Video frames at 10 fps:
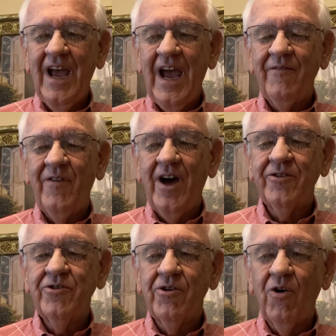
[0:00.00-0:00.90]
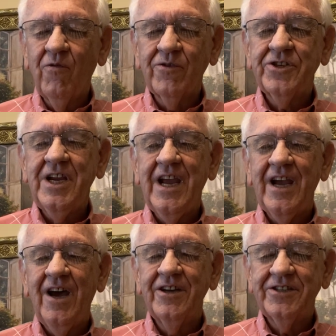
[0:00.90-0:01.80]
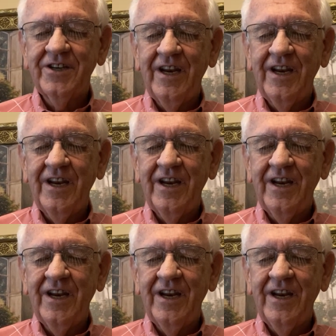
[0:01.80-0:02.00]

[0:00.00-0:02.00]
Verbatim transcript: And Father, you're overseeing us,